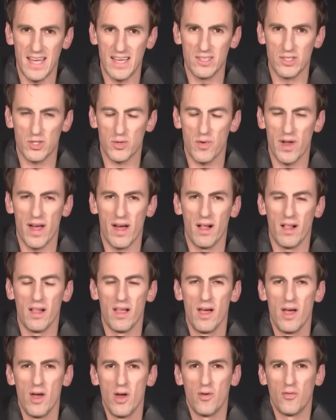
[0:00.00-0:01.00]
Israel.
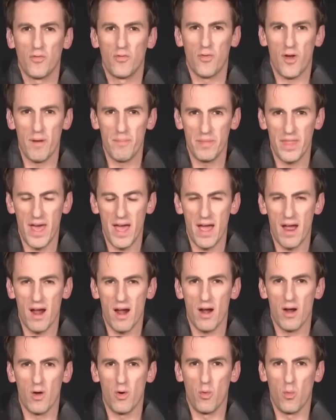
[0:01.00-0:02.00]
From
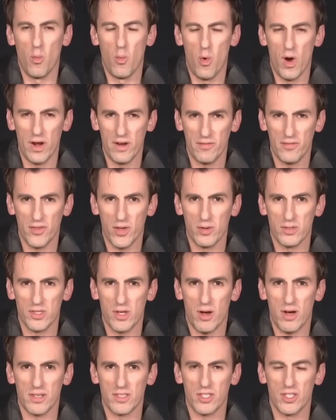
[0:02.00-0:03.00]
there, one of those
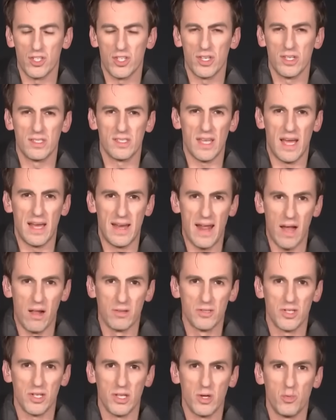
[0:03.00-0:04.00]
hostages, an
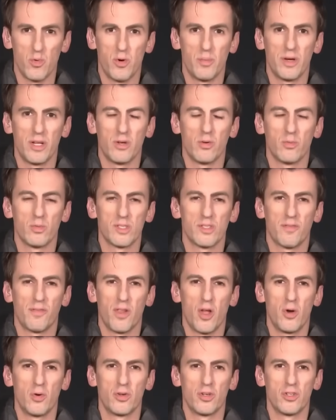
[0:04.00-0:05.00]
elderly woman, was
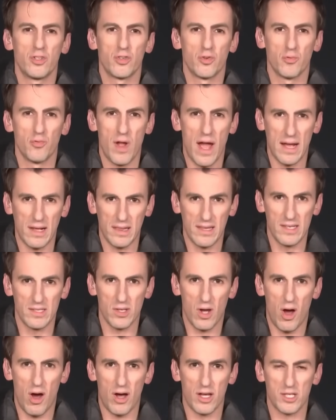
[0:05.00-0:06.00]
flown directly
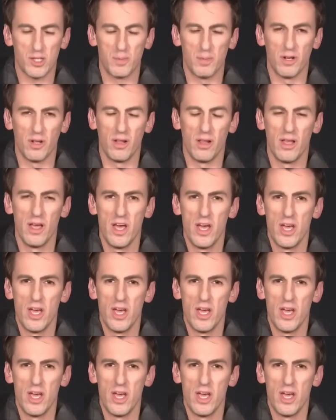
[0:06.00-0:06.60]
to hospital.